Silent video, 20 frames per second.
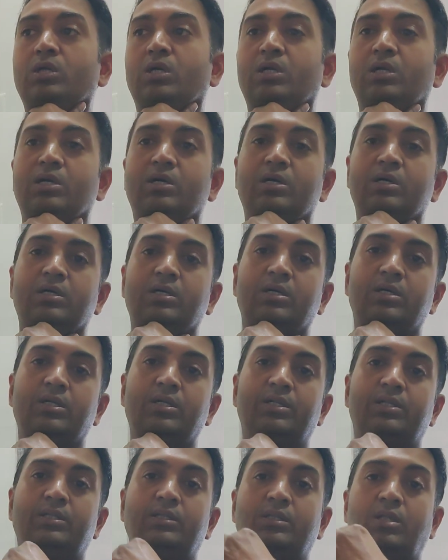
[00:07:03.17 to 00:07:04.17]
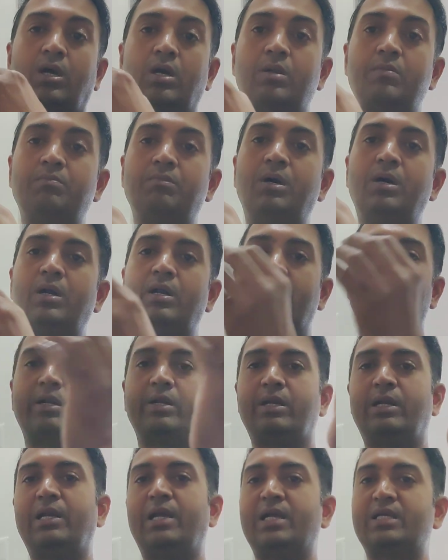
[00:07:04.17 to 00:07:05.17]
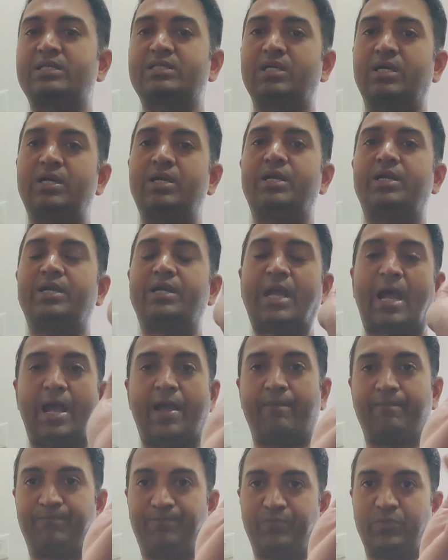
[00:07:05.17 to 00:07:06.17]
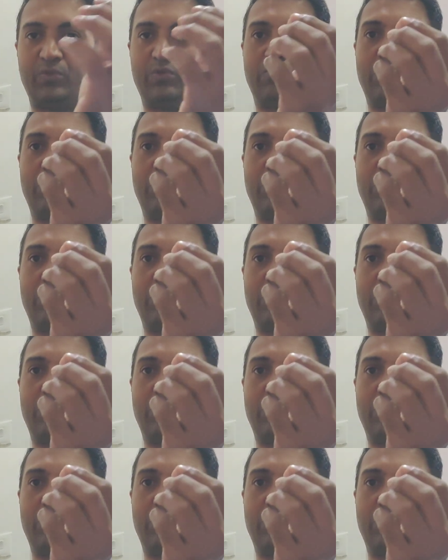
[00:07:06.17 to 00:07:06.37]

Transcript: the thermal relaxation time.